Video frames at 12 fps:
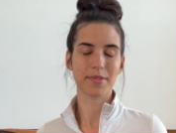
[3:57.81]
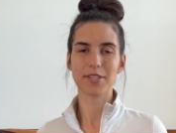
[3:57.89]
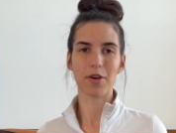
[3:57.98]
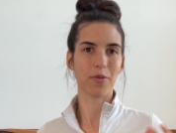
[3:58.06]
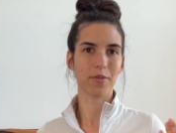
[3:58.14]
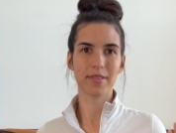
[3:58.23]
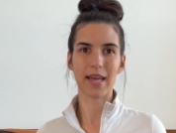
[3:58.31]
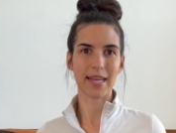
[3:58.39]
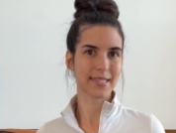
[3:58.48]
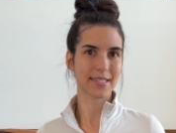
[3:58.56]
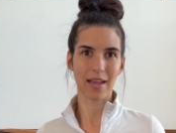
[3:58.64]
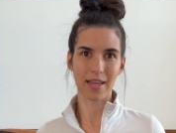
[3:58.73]
So
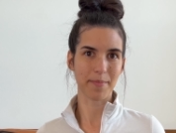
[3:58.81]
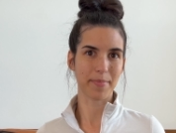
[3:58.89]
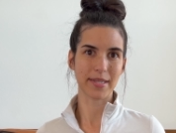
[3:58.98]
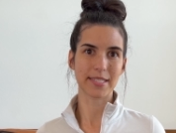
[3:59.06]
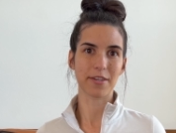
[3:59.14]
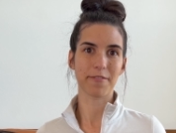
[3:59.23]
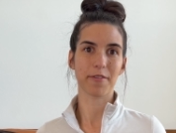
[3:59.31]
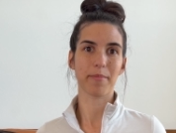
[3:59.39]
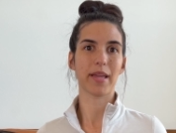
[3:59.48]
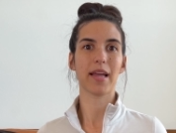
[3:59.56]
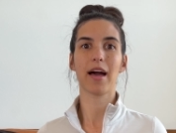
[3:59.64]
that's not a big deal for me.